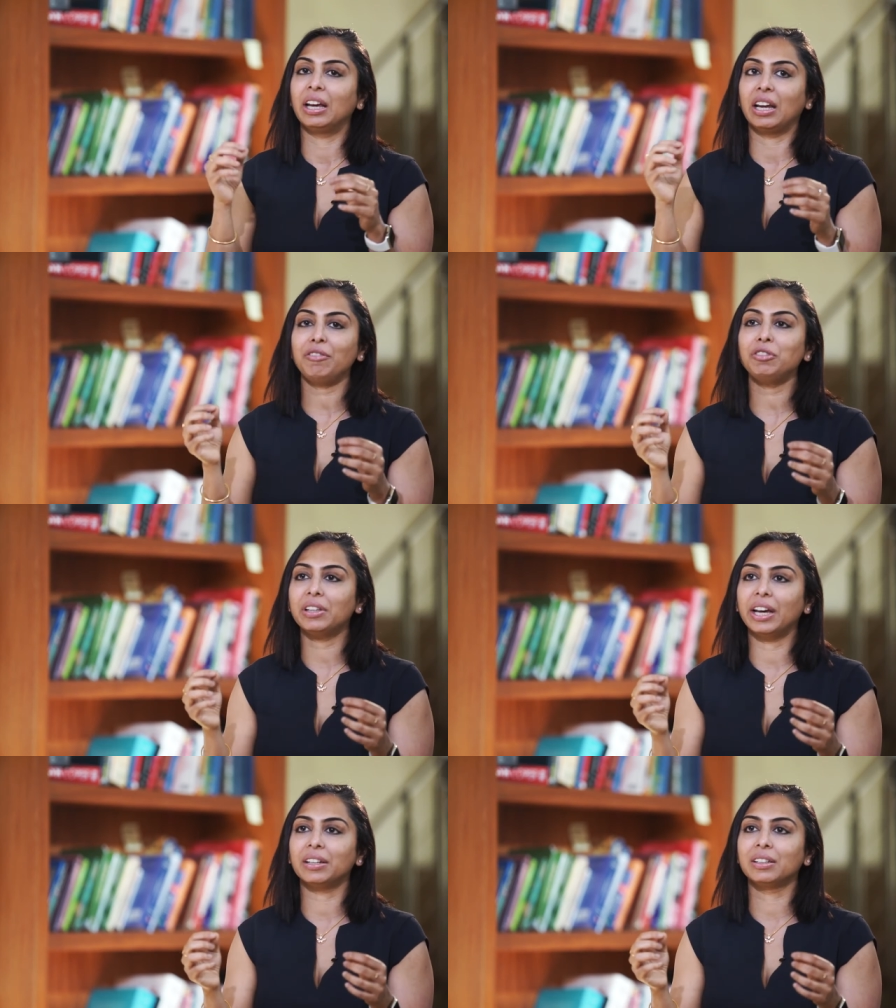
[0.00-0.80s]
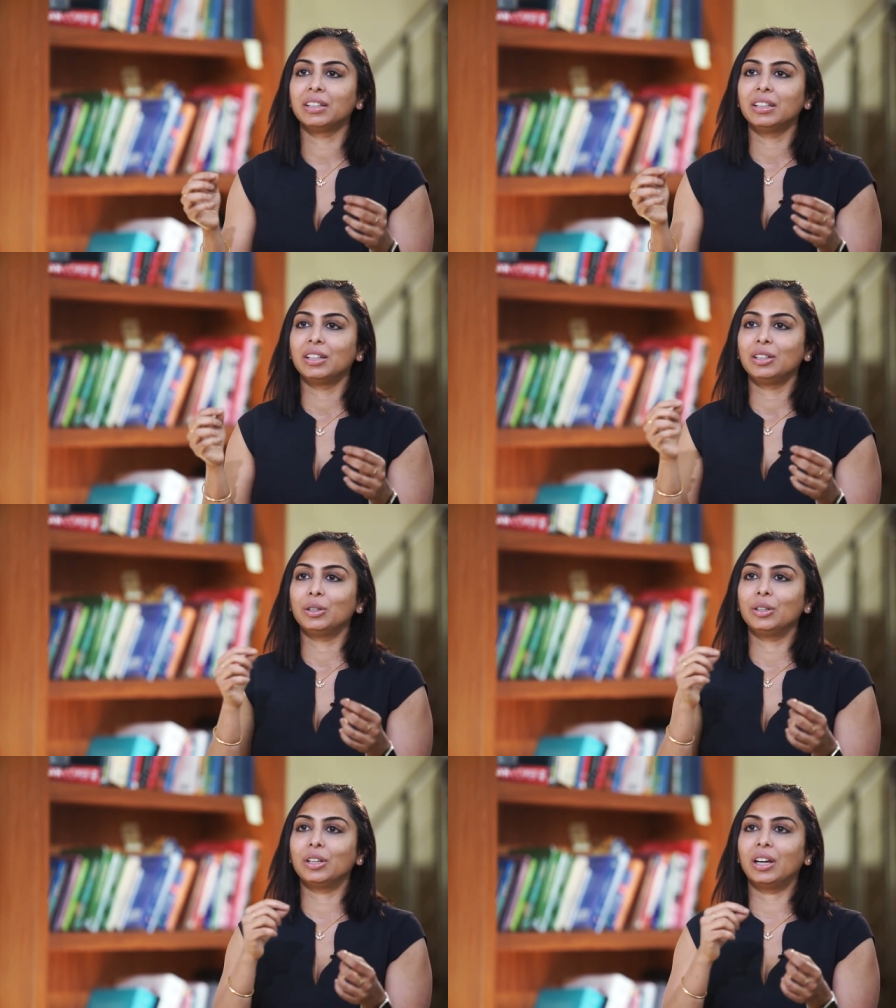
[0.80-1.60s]
And after that,
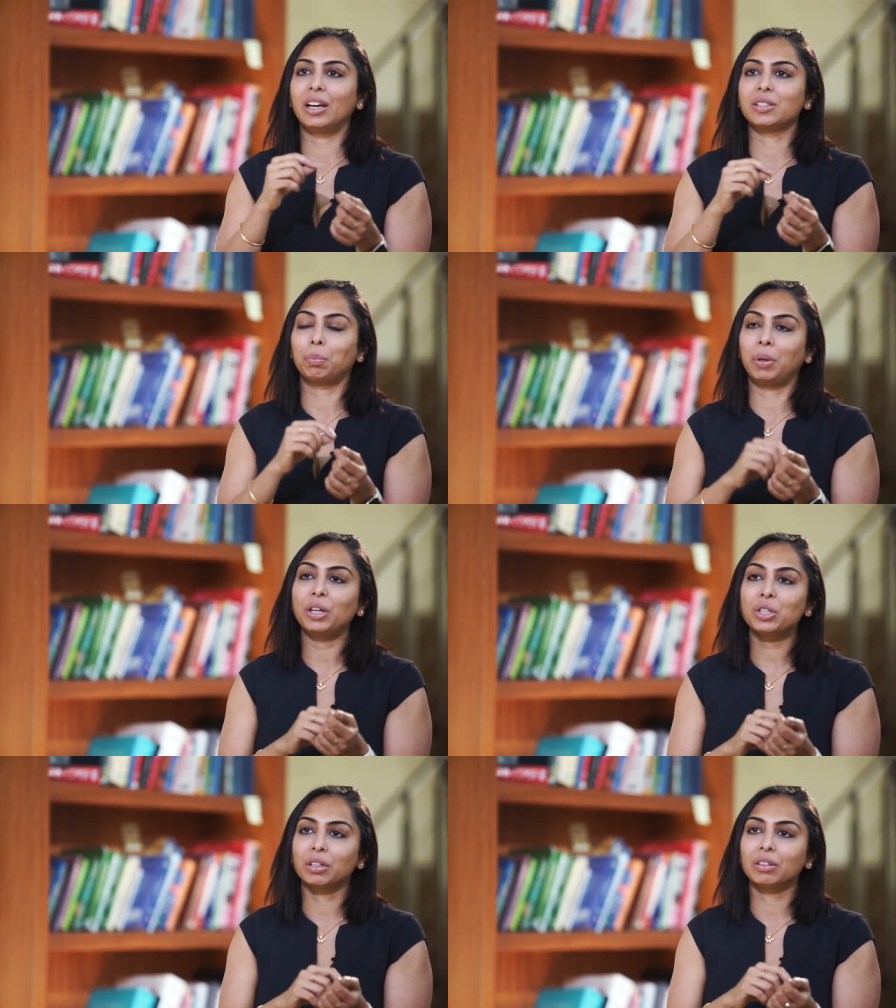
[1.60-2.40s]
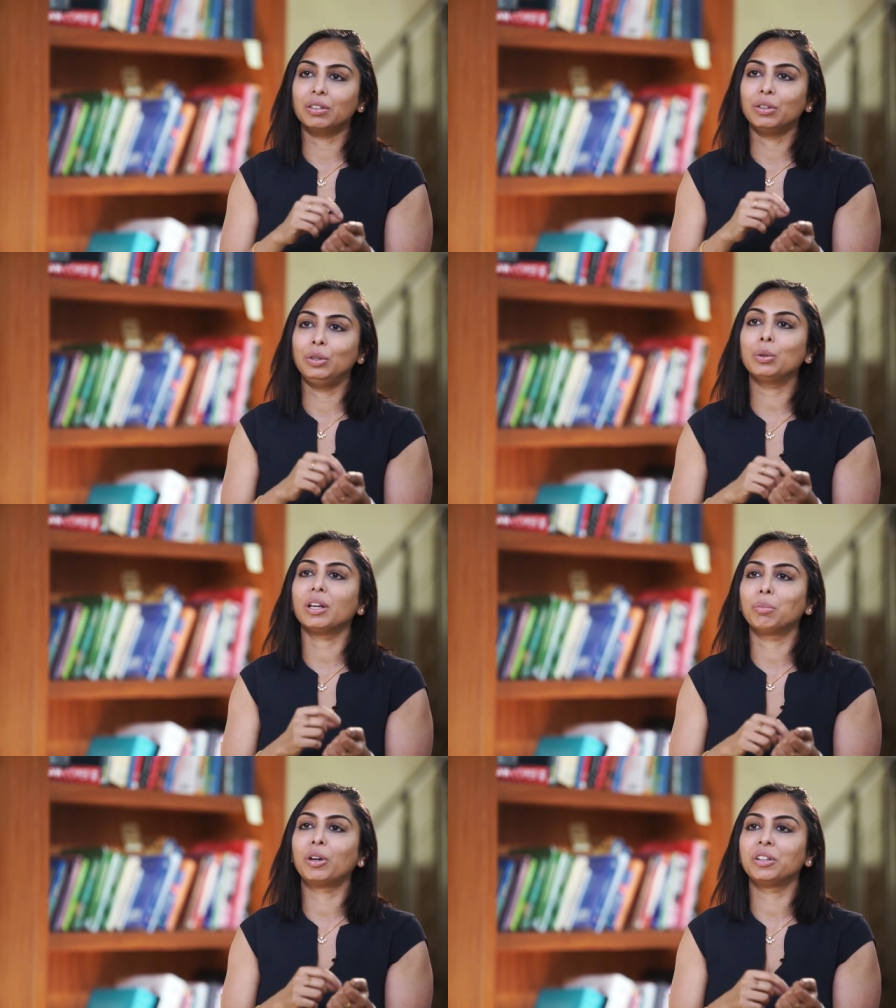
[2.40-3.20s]
as a patient, you
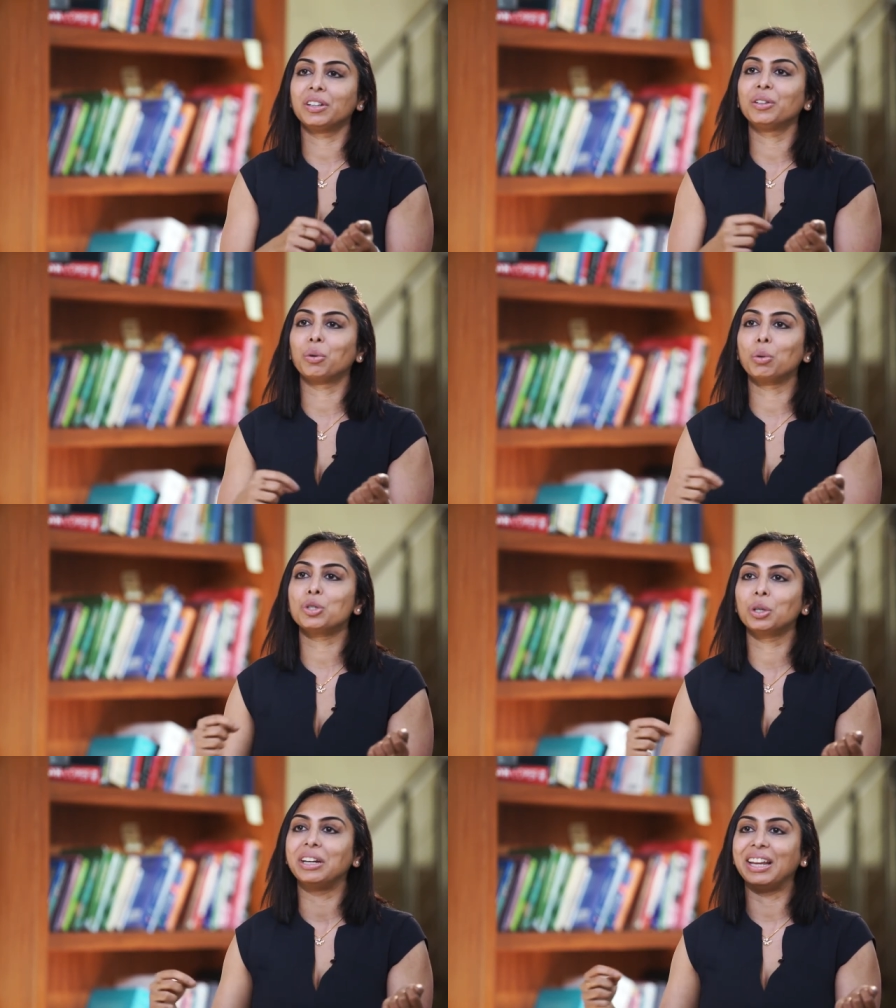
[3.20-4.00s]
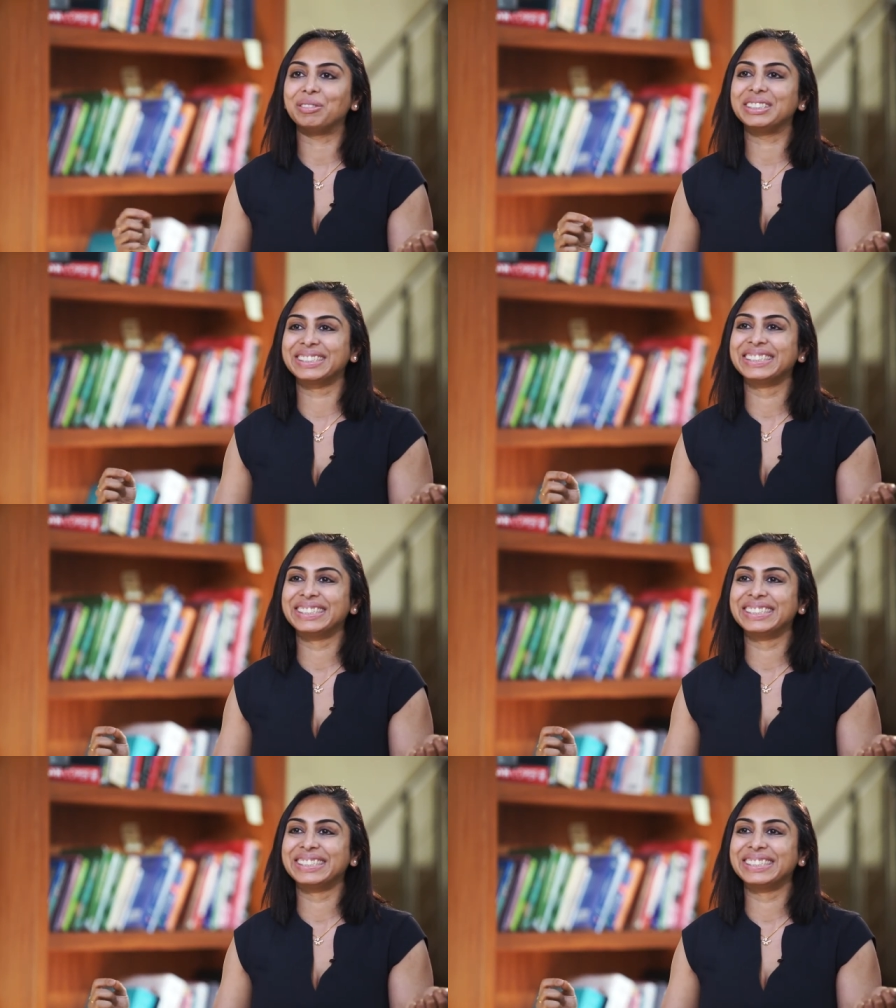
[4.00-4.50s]
can monitor your own sugar levels.